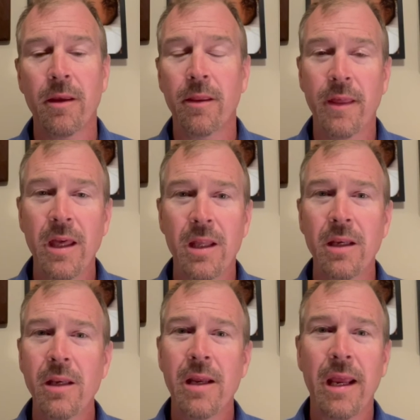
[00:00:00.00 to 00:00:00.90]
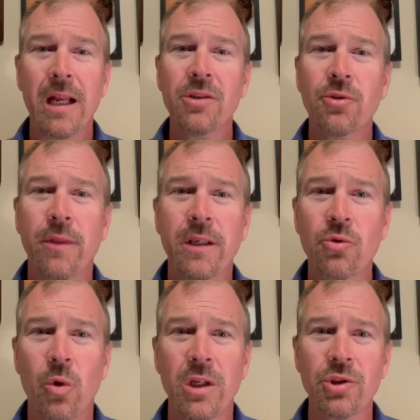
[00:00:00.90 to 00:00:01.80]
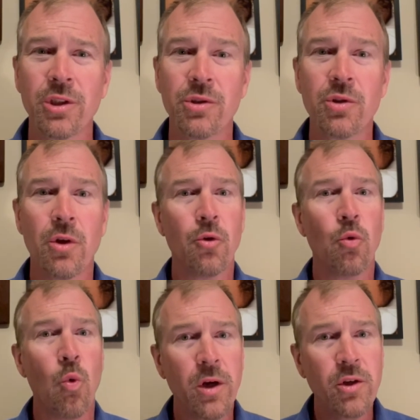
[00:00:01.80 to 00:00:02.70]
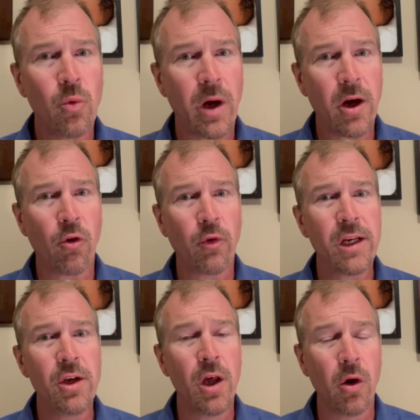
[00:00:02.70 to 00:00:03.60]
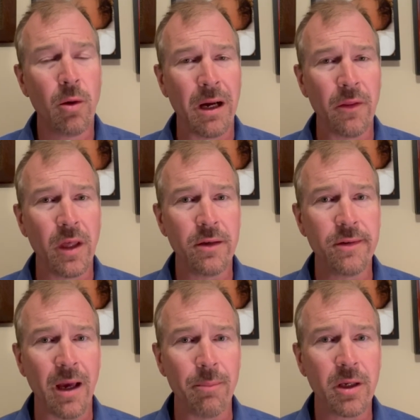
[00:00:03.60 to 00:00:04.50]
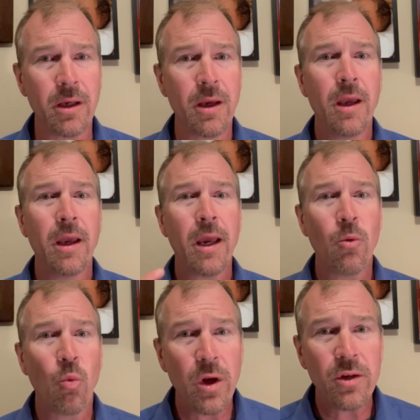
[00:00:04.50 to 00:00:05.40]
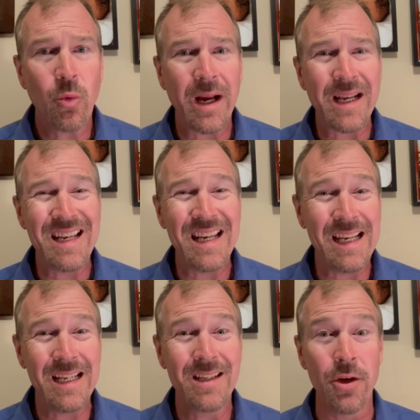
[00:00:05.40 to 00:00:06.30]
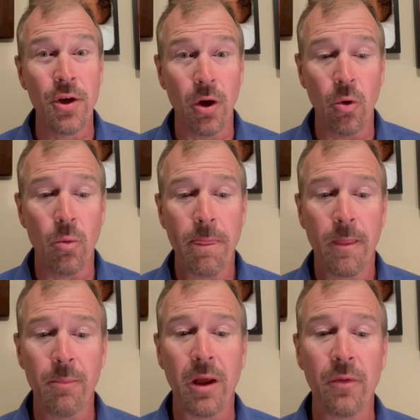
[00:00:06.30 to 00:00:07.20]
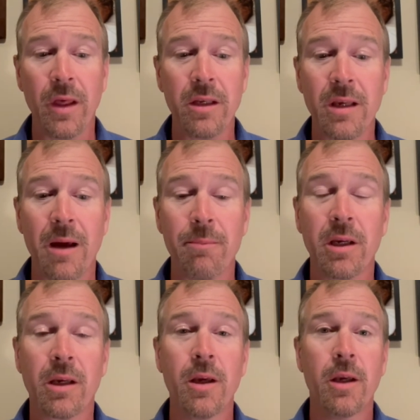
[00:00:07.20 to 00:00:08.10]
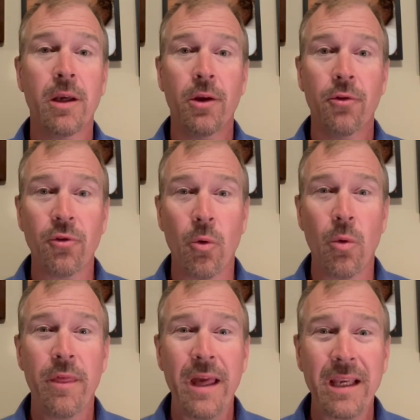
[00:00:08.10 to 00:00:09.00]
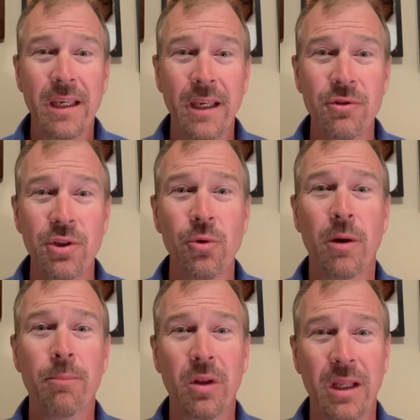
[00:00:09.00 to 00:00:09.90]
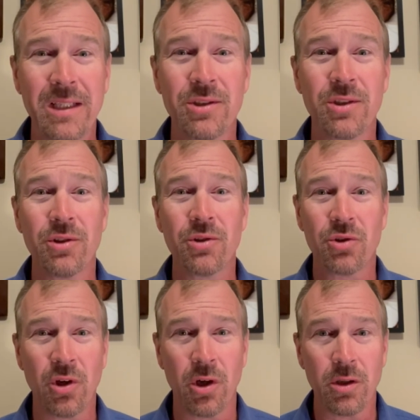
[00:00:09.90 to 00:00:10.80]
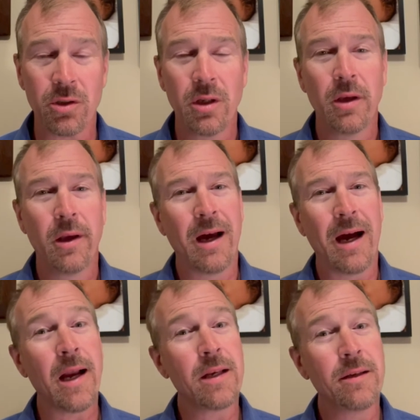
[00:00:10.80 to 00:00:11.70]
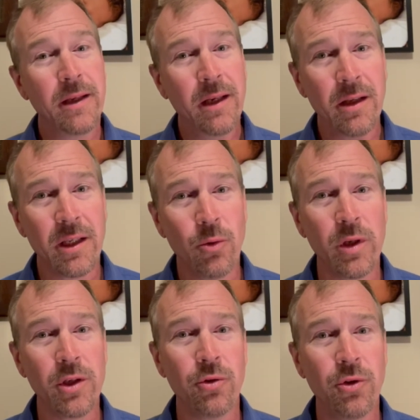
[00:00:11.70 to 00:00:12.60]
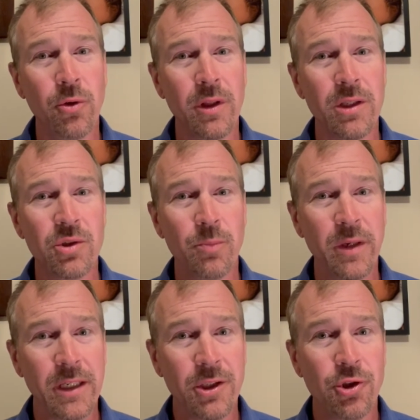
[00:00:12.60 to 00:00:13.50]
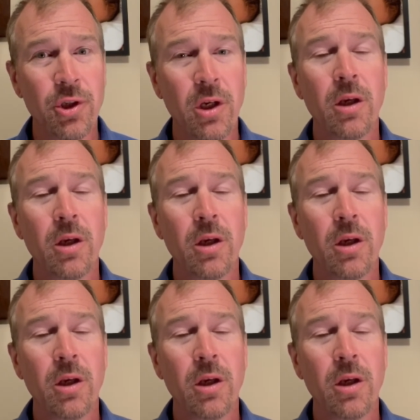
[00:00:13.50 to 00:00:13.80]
Then answer these questions. What do I already know about that topic? And what do I need to know about that topic? So that gives you a place to start. Ideally, when you do this speech,